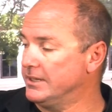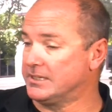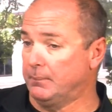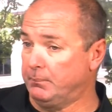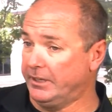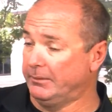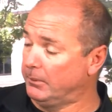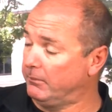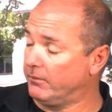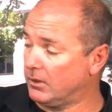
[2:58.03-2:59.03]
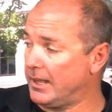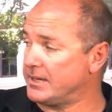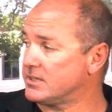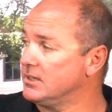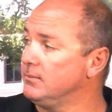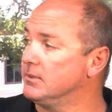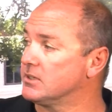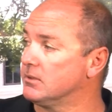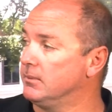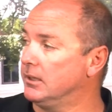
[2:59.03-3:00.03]
it's a minimum of a Class C
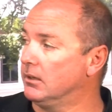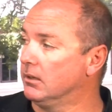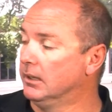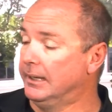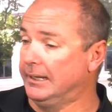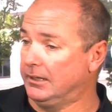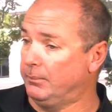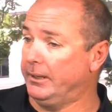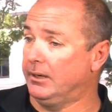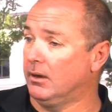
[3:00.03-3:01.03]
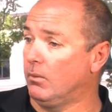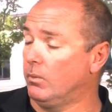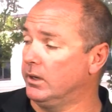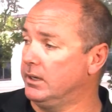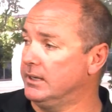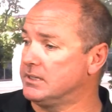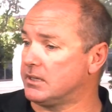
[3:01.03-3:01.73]
misdemeanor, depending on what it is.